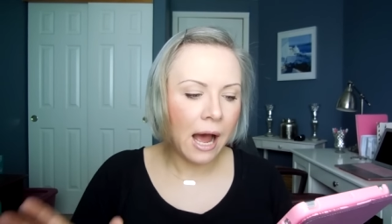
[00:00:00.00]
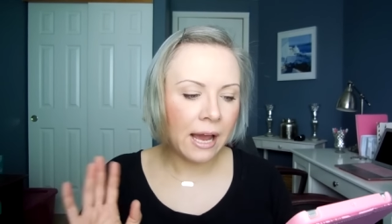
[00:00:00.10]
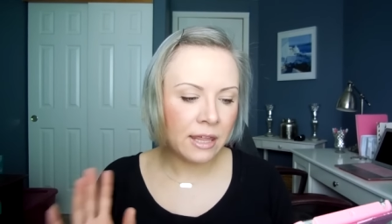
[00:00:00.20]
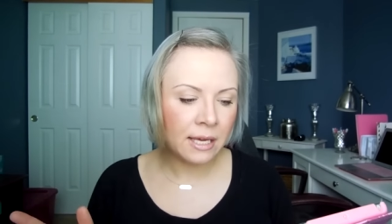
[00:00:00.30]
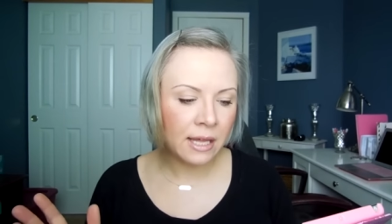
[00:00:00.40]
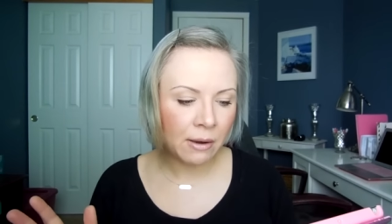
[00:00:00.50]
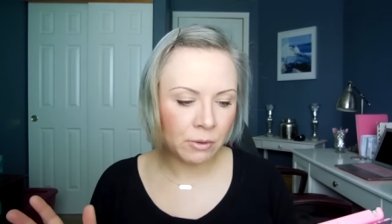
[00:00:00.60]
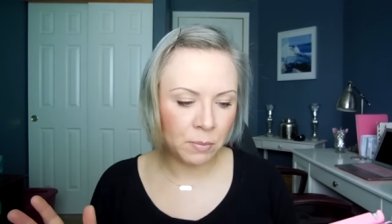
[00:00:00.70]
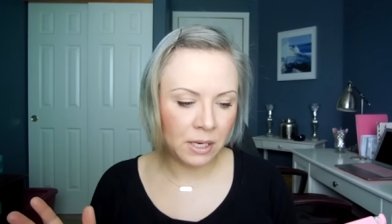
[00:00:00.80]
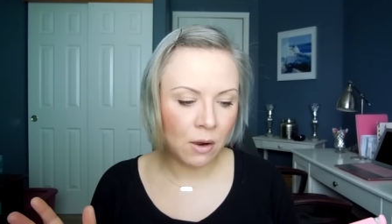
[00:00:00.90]
i think that
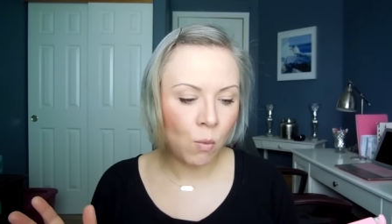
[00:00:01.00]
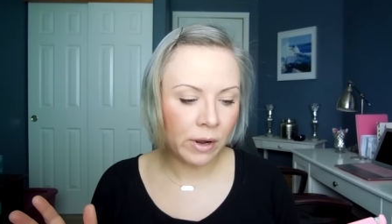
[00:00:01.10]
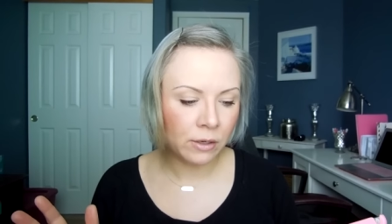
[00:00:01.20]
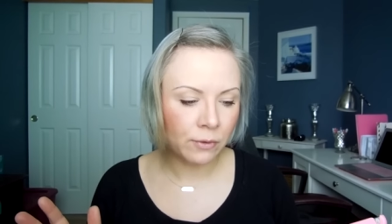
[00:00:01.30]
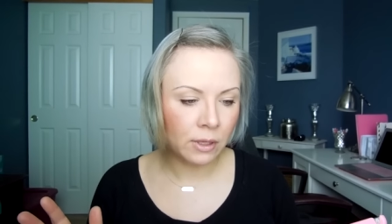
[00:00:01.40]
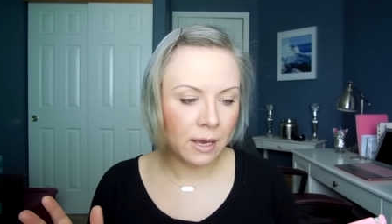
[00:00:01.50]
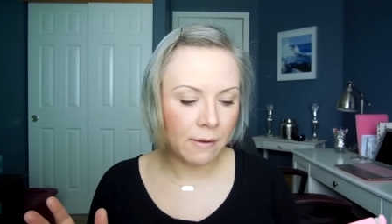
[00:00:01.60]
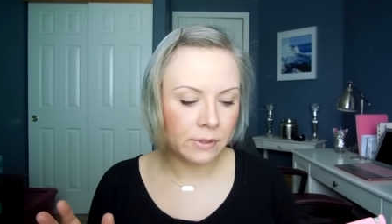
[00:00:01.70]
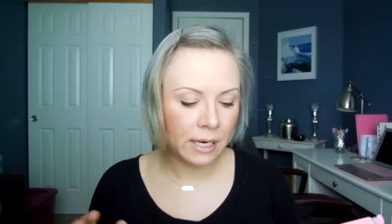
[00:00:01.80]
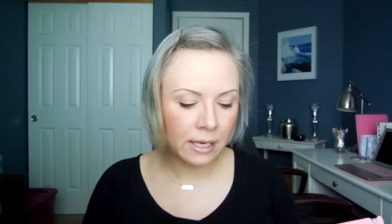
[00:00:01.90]
would be a wonderful
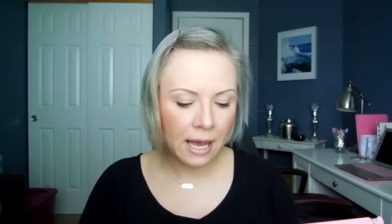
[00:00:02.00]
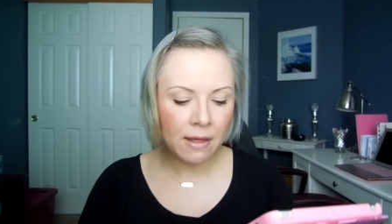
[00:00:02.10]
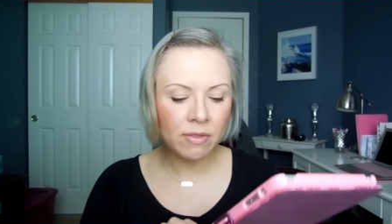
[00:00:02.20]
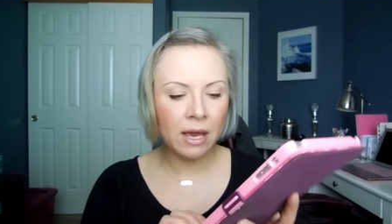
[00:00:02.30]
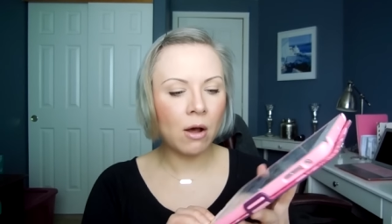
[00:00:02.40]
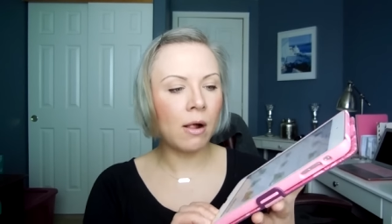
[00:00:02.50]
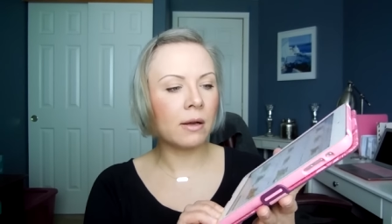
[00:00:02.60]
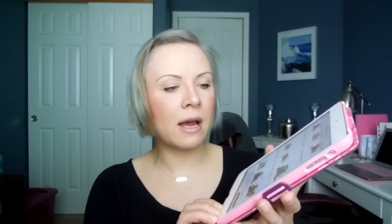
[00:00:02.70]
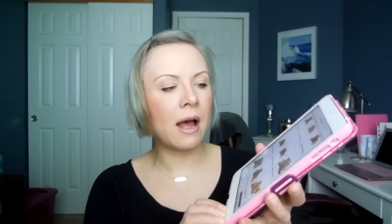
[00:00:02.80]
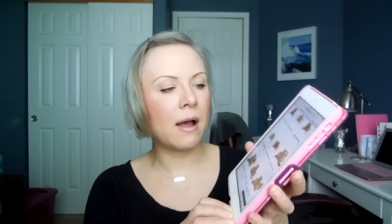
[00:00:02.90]
gift and again they
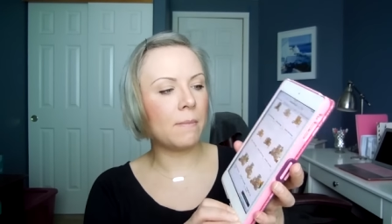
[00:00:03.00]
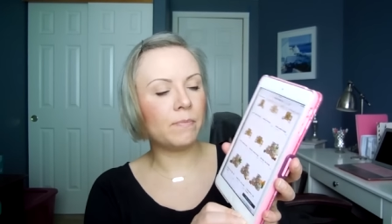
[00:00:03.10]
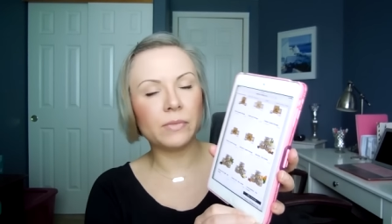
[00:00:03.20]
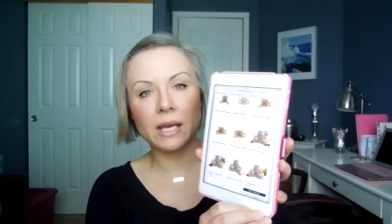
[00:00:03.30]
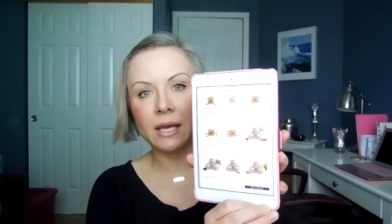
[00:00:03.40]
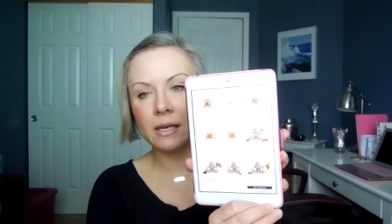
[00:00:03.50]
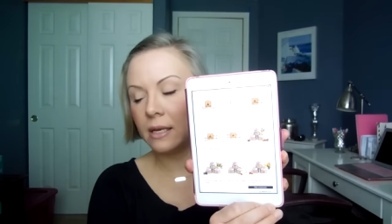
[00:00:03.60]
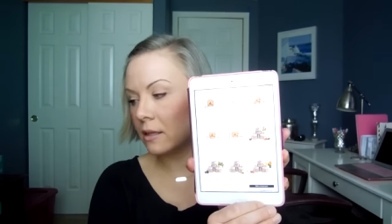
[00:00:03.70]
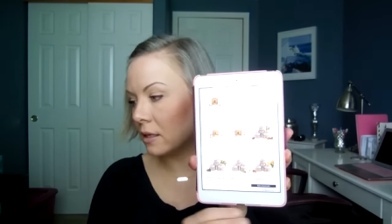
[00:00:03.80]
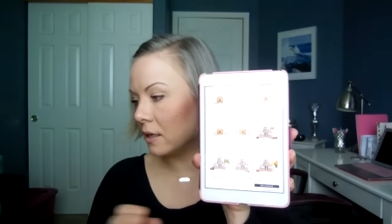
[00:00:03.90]
all come in
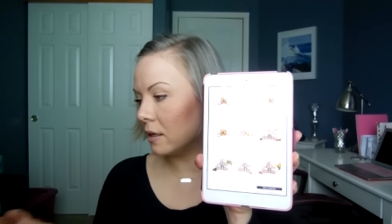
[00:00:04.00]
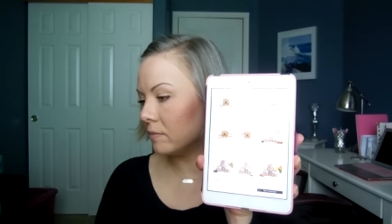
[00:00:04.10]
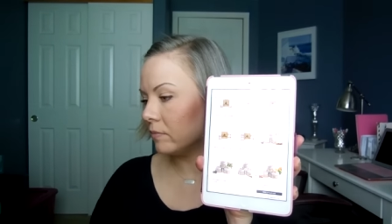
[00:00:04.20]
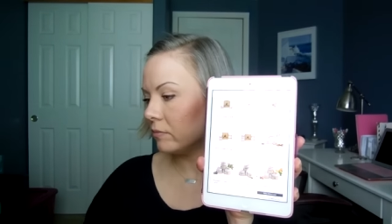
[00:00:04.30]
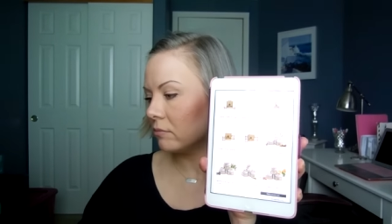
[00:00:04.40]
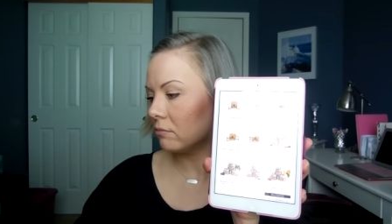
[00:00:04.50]
the